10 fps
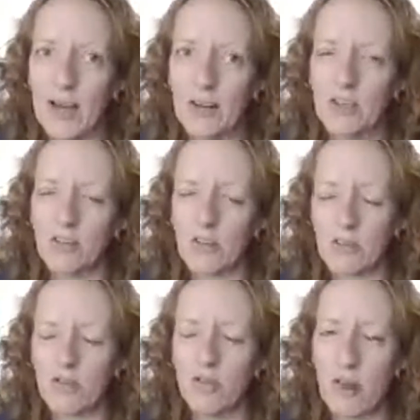I just got to
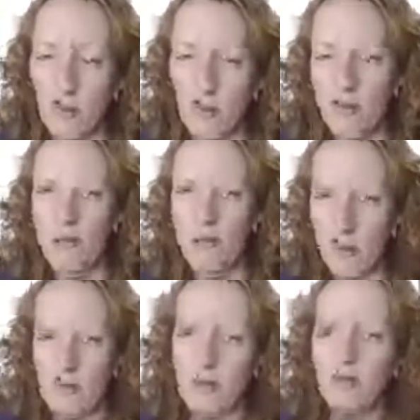try and remember
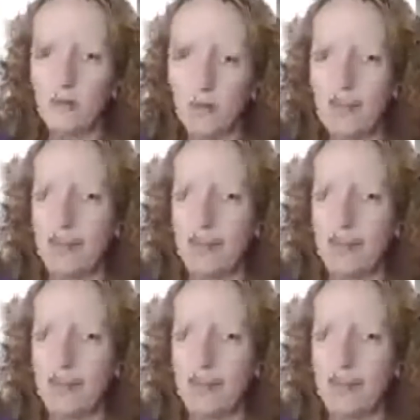and drill it